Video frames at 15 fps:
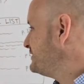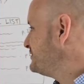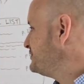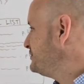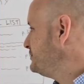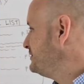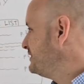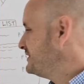
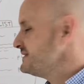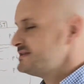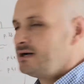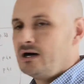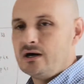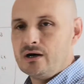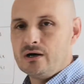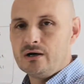students
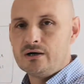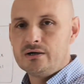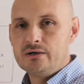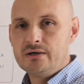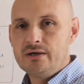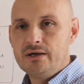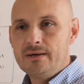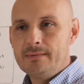are
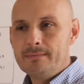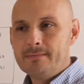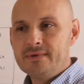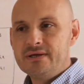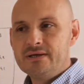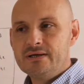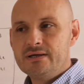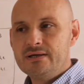
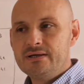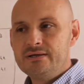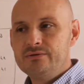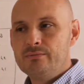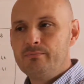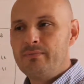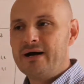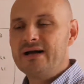in
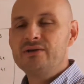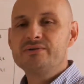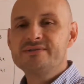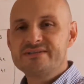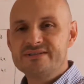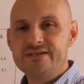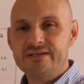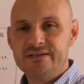the pilot
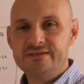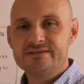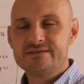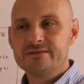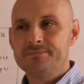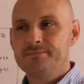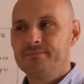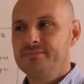seat.
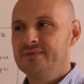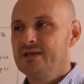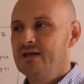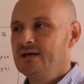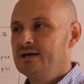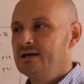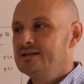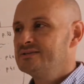
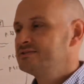And